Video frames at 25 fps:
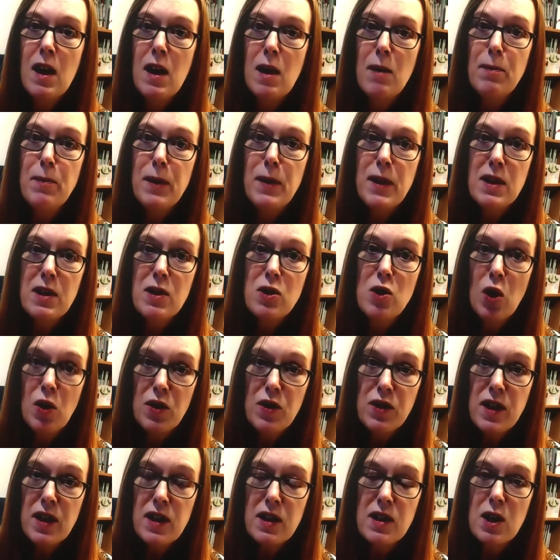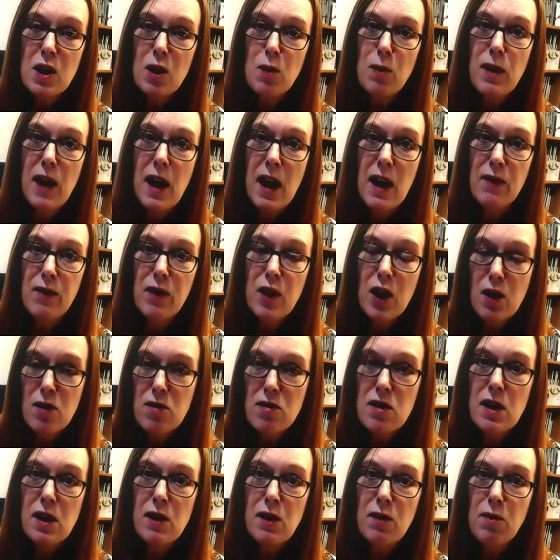But it's not data that we have
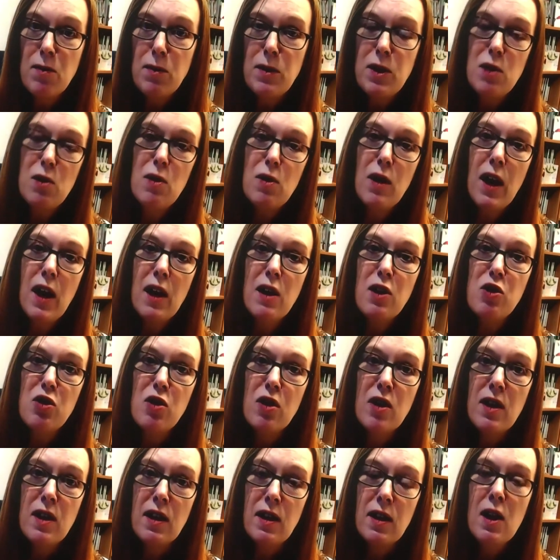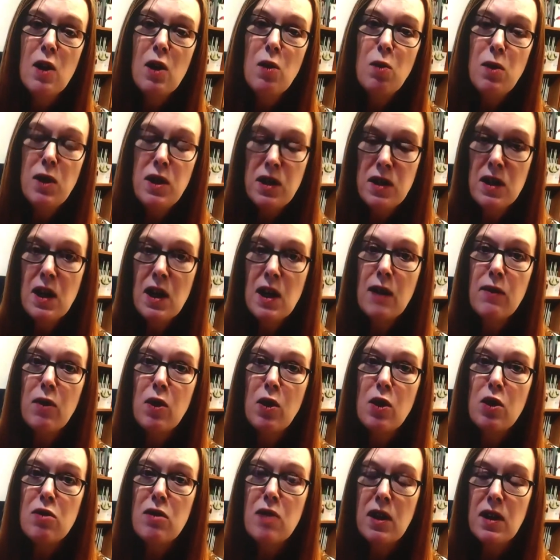currently from the UK trial. We did have
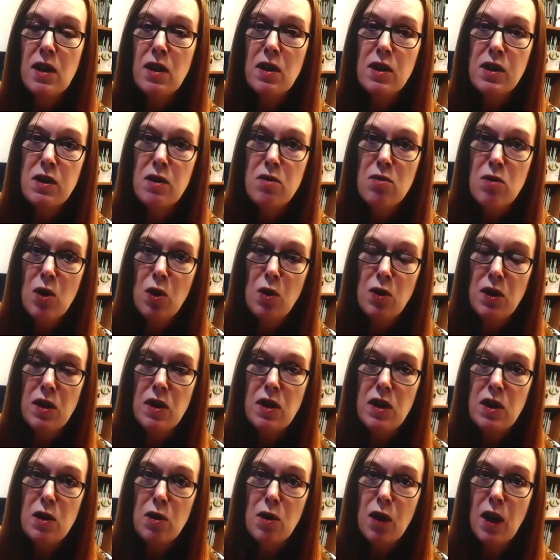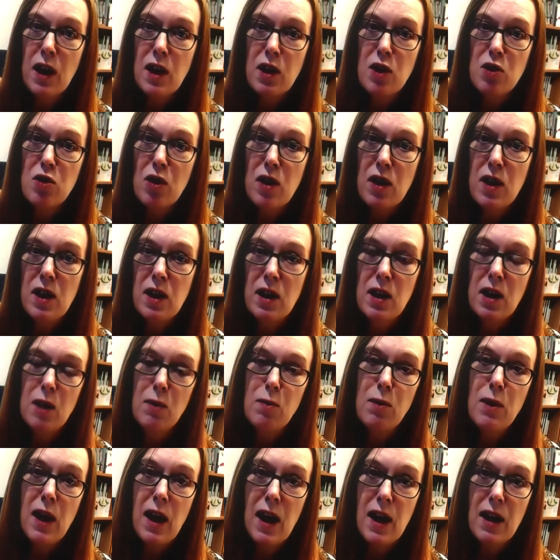older adults enrolled in the UK trial, and
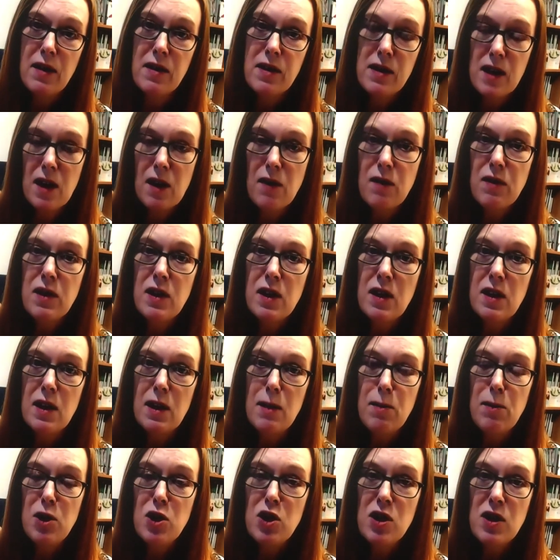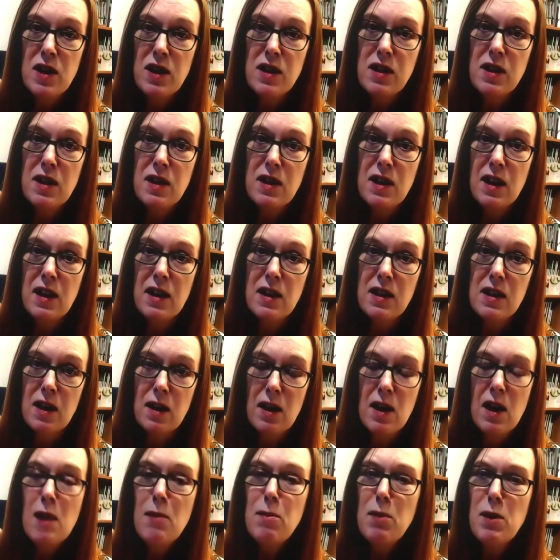we had safety and immunogenicity data,
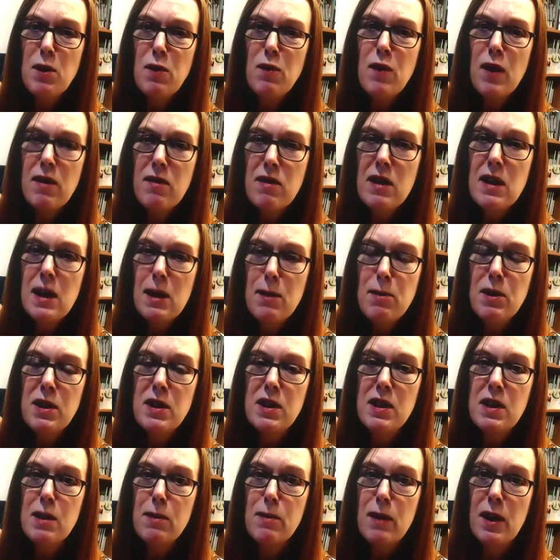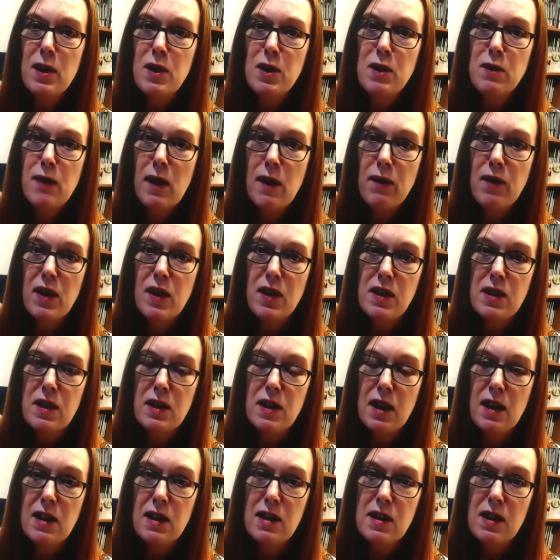but a very limited amount of efficacy
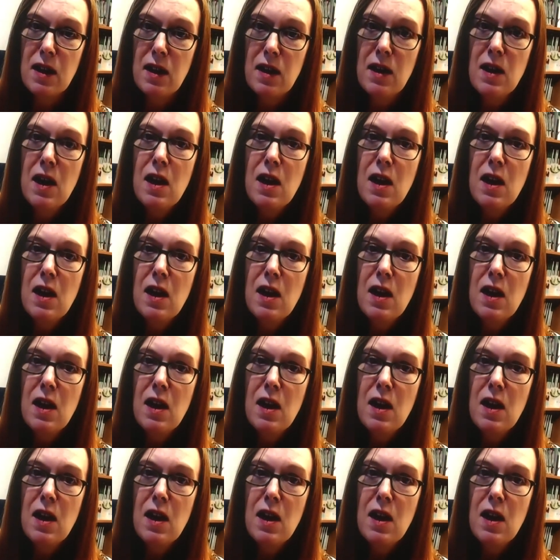data